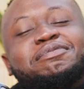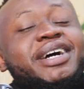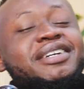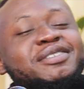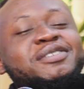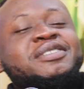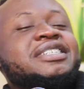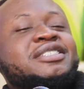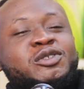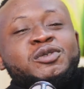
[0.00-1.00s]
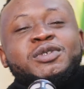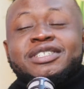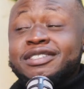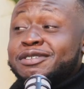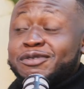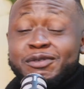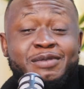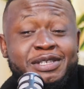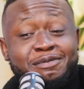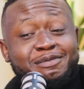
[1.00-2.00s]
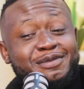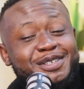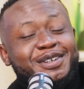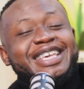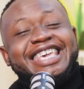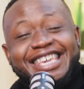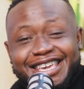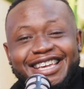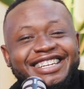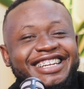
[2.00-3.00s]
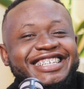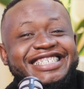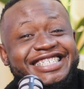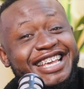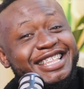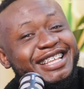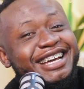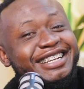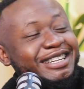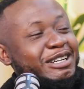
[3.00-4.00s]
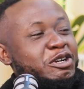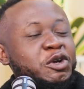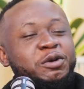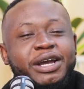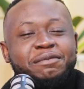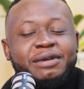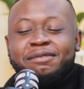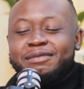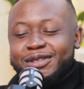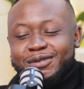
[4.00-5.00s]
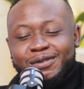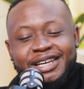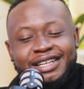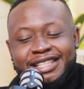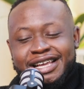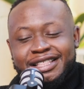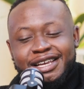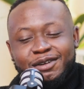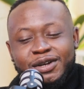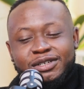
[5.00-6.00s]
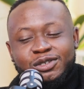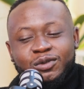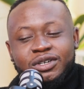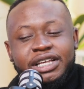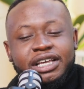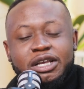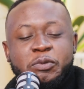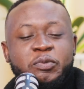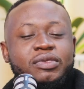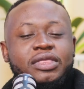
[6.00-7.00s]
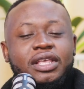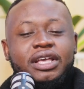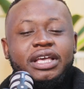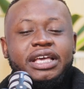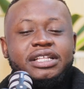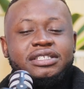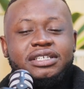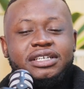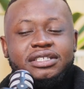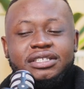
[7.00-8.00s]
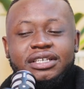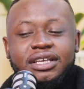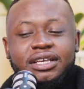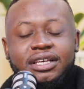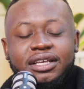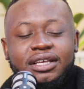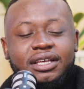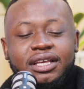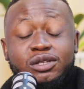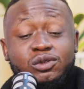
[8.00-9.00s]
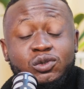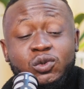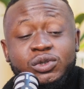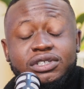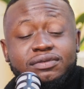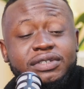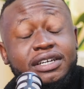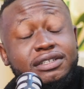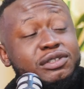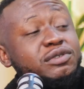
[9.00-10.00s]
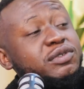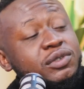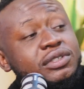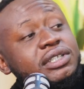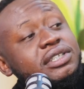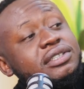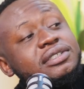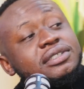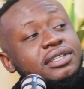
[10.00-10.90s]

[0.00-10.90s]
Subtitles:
Michael is originally from Zim, so he can say that, right? But I've been through that run as well. Like, it's intuitively a difficult thing.